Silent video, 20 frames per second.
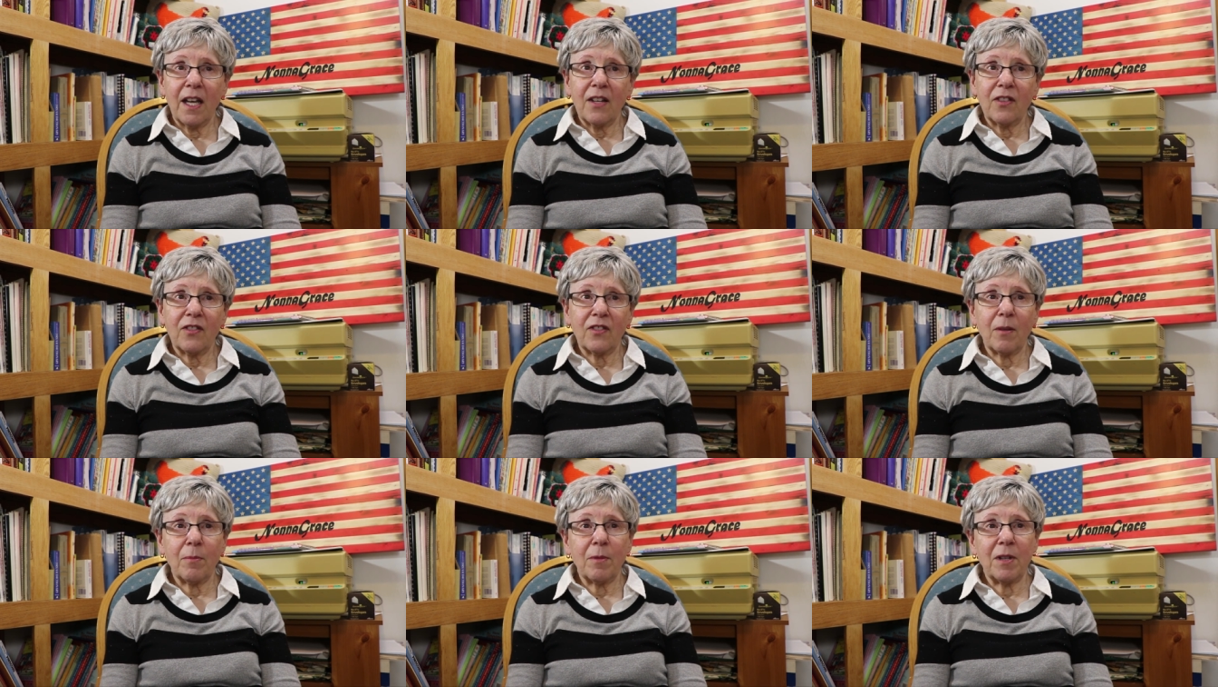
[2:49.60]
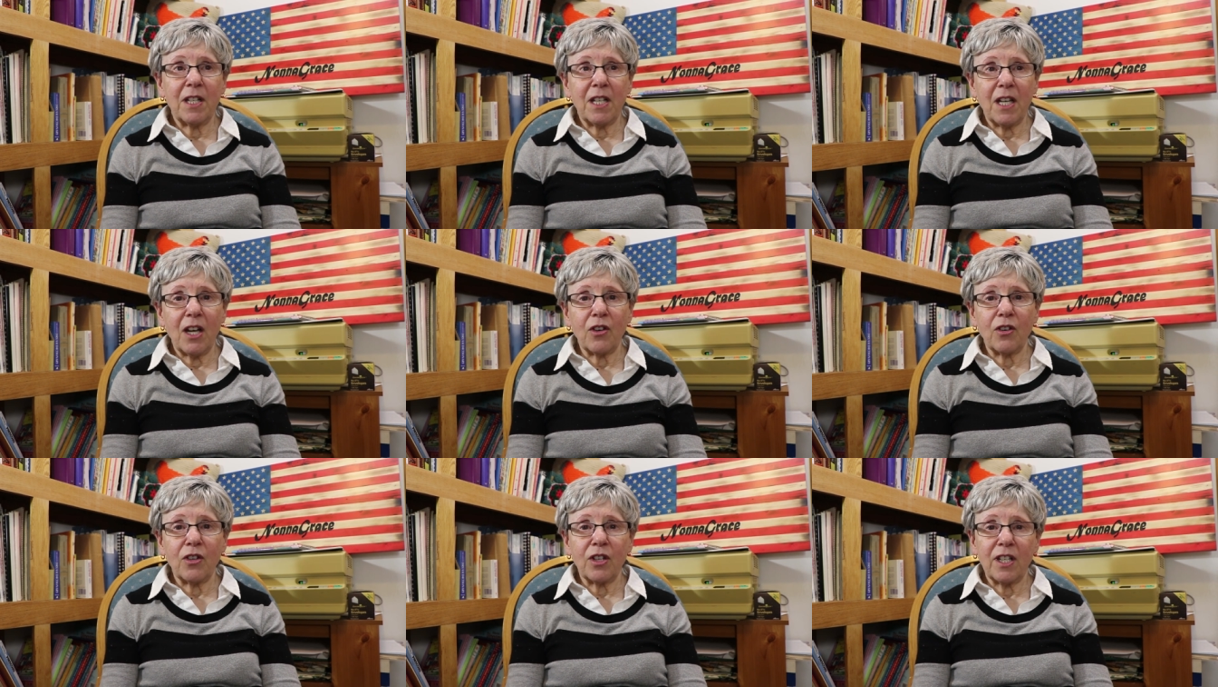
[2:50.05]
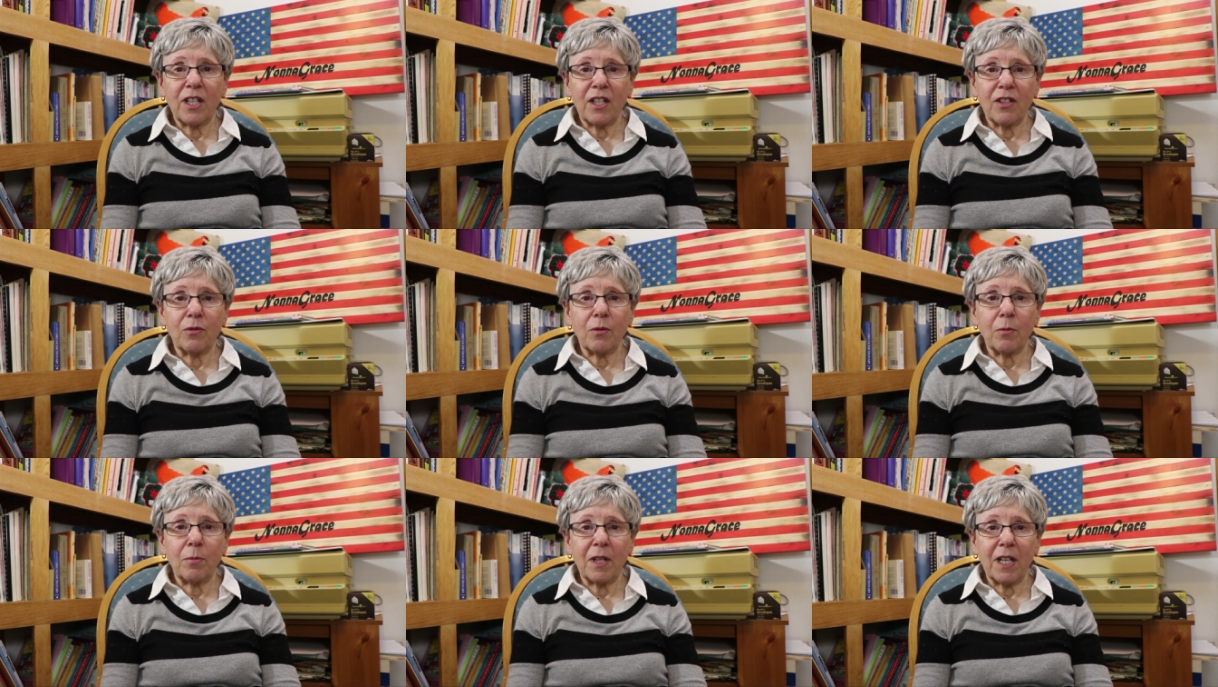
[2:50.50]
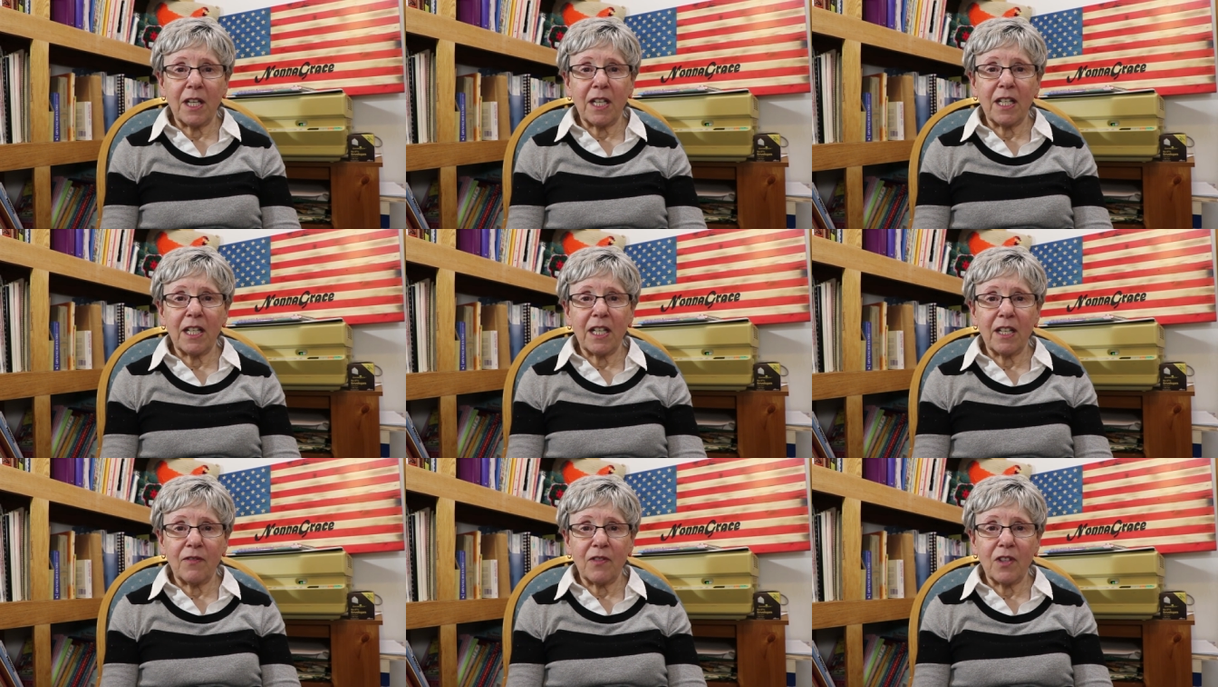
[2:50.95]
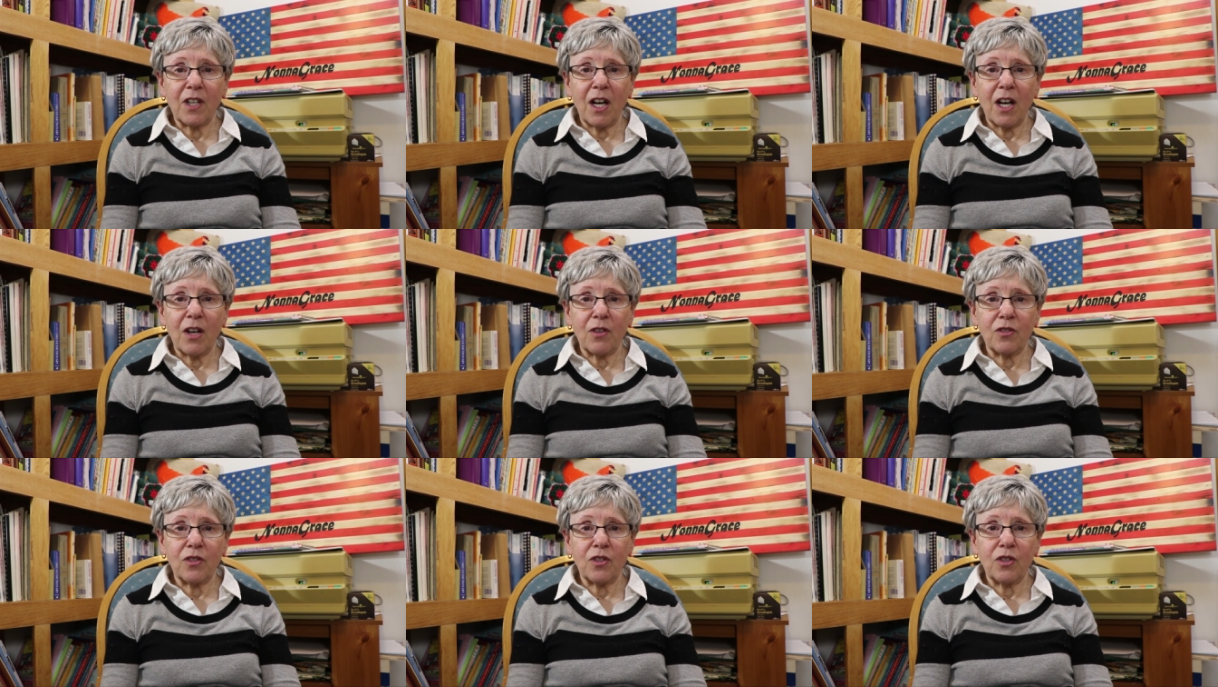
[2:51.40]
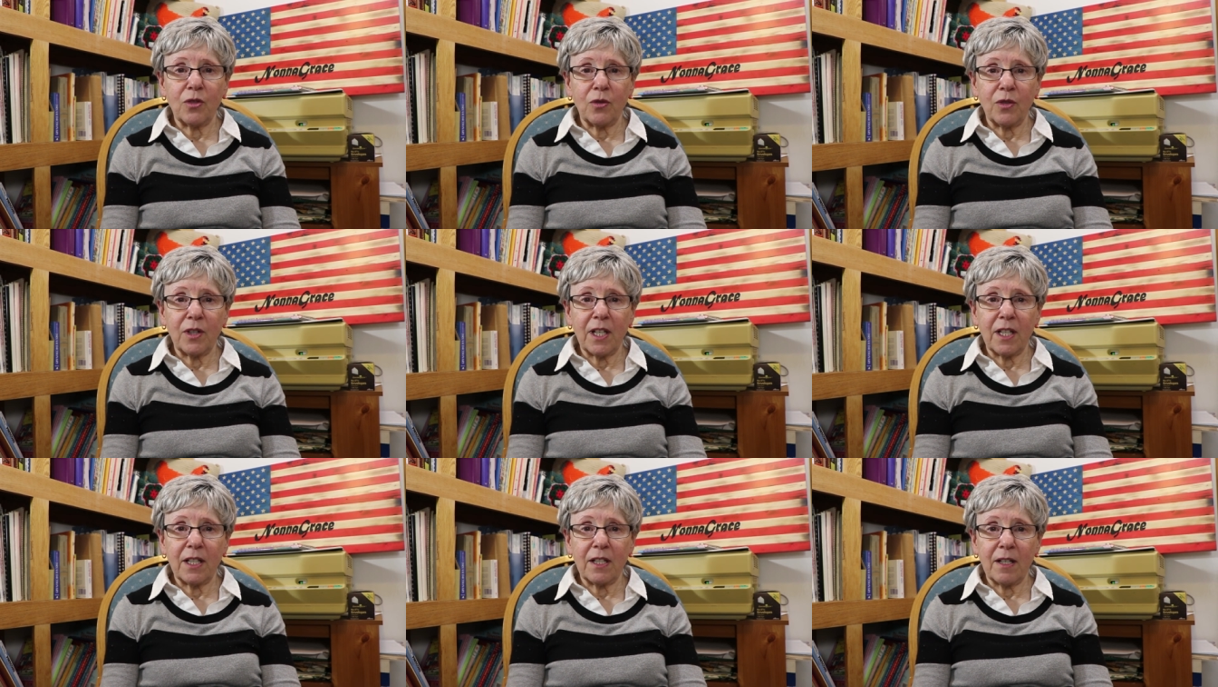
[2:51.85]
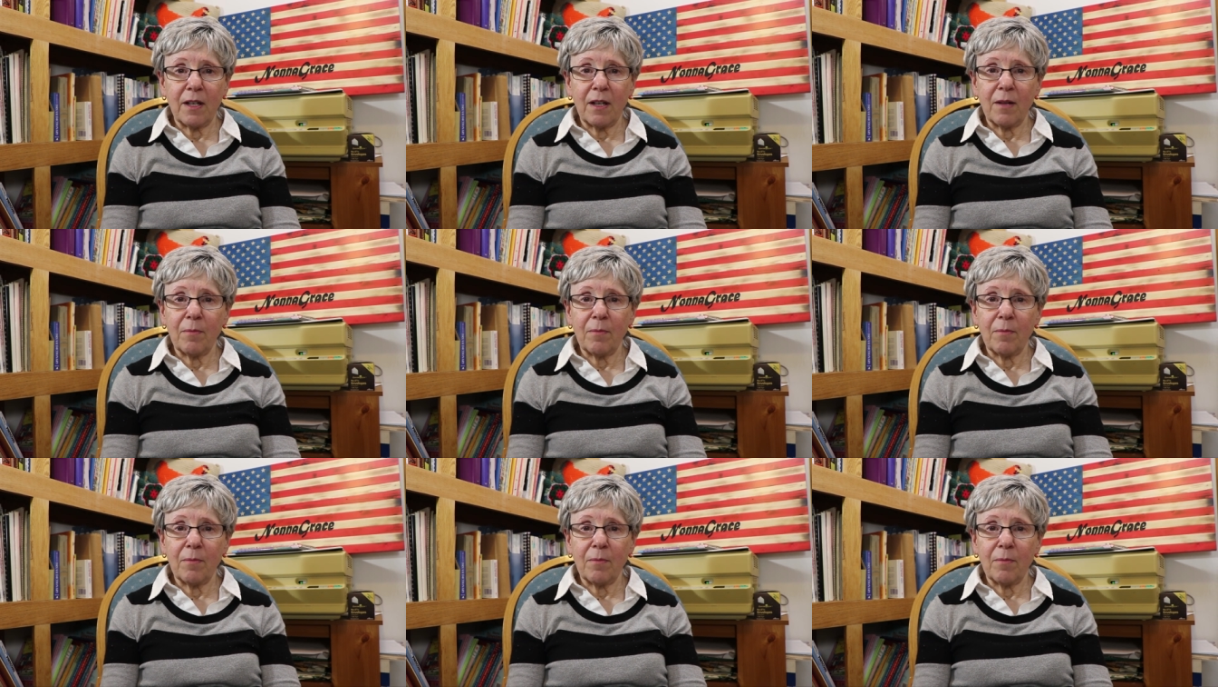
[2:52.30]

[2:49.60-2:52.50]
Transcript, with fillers: some of the younger kids will be getting gift cards too that